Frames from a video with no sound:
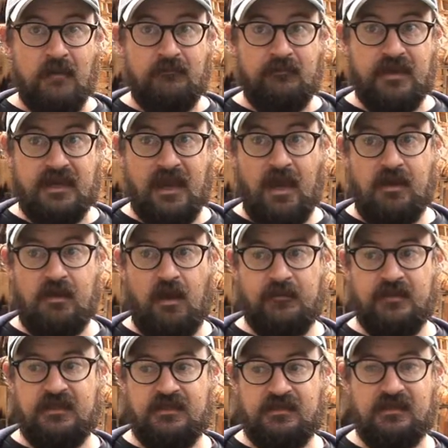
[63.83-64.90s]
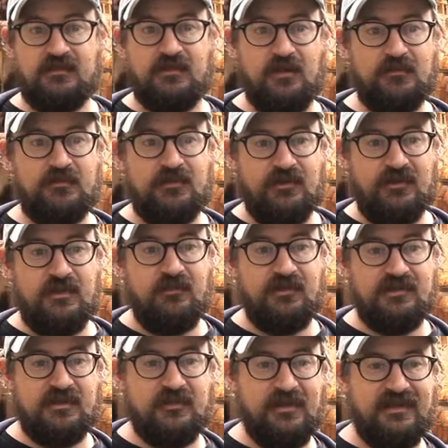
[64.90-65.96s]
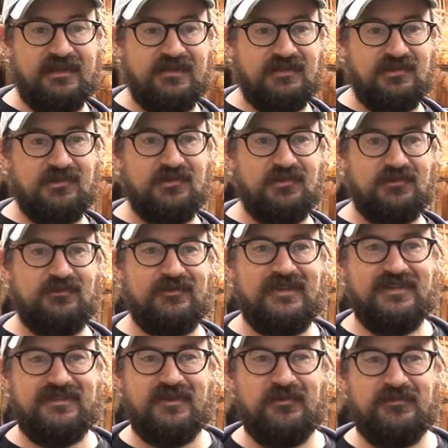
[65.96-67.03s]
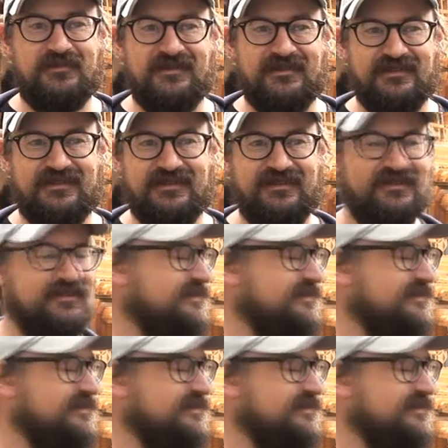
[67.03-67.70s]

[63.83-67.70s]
But yeah, I mean, he's a sculptor and he wants to make extraordinary sculptures, and